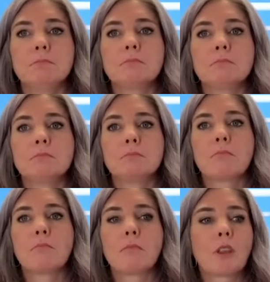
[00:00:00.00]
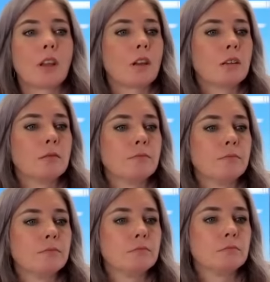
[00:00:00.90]

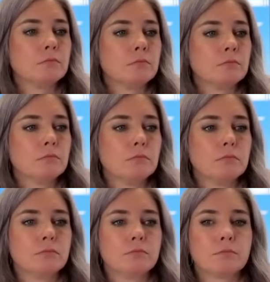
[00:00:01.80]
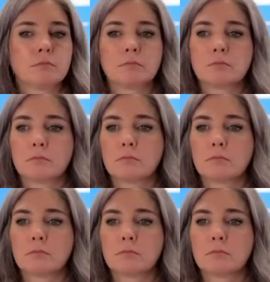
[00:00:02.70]
[no speech]